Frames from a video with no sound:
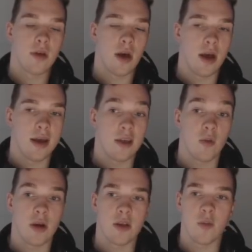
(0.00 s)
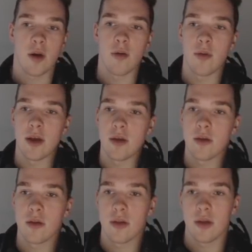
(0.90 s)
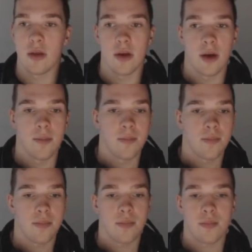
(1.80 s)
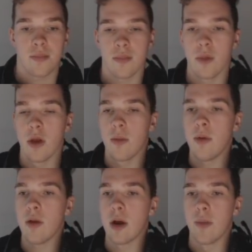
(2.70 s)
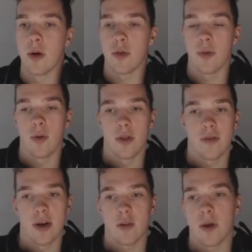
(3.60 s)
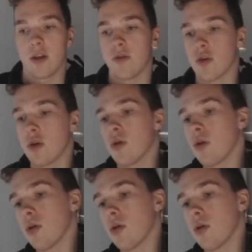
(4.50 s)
as well as probably the maybe not both, but one of the Vile Spines for sure.